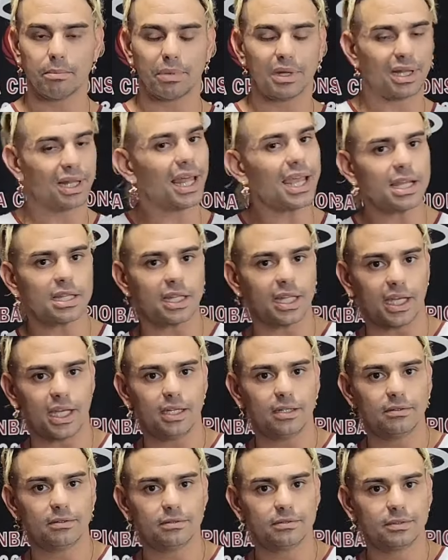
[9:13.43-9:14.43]
But
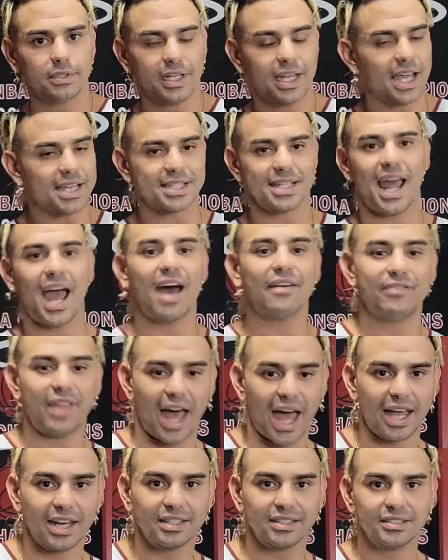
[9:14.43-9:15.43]
lately, he hasn't had
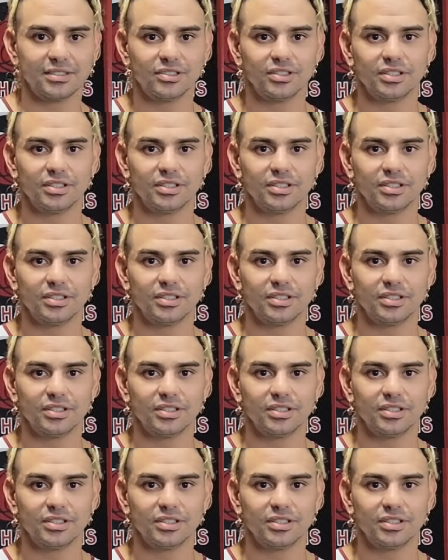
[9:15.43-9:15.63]
that.